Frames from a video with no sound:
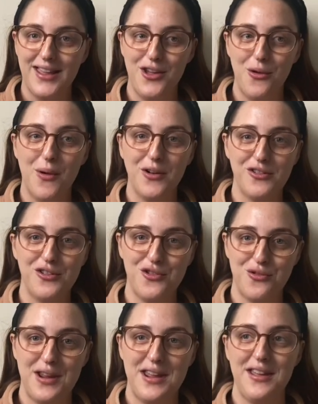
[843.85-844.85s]
You want to
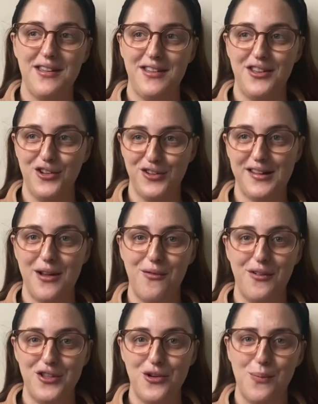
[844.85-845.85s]
treat yourself
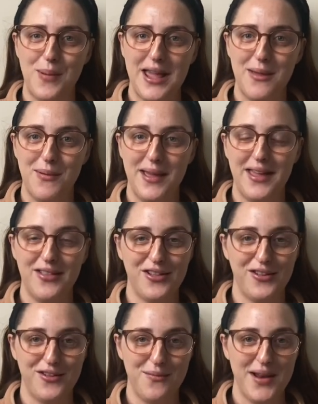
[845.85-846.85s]
and your baby to
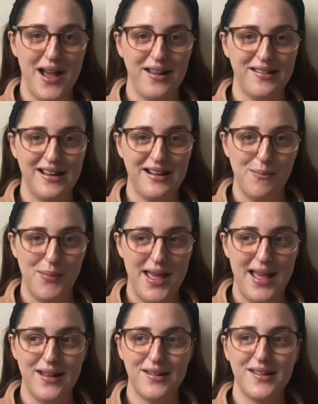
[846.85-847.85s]
some nice little
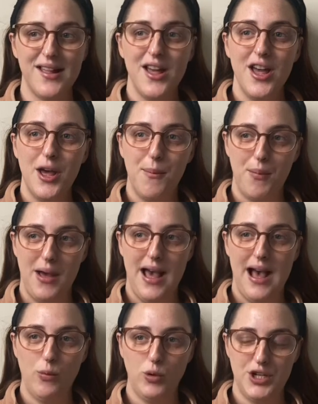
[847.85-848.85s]
bits, but
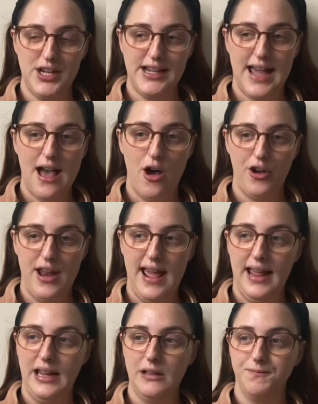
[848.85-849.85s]
I wouldn't get on
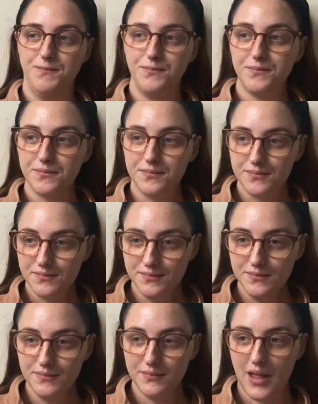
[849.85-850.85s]
a
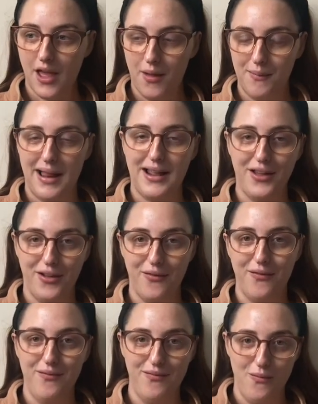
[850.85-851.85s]
like a
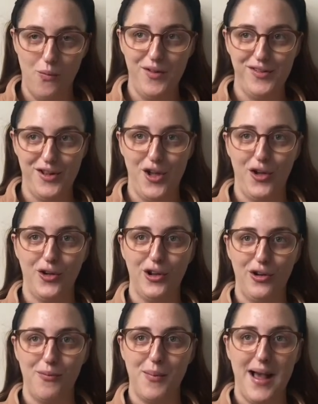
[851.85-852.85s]
circle
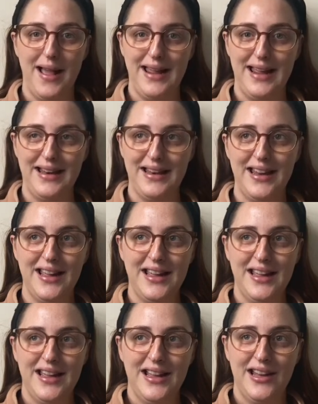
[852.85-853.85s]
of buying
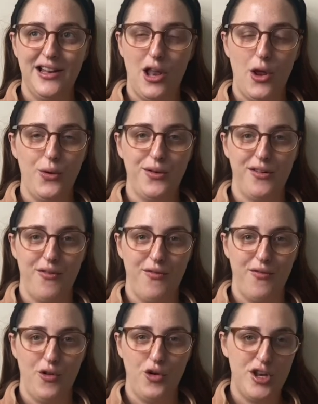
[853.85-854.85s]
loads
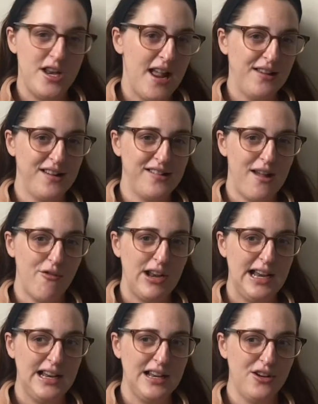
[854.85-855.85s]
of unnecessary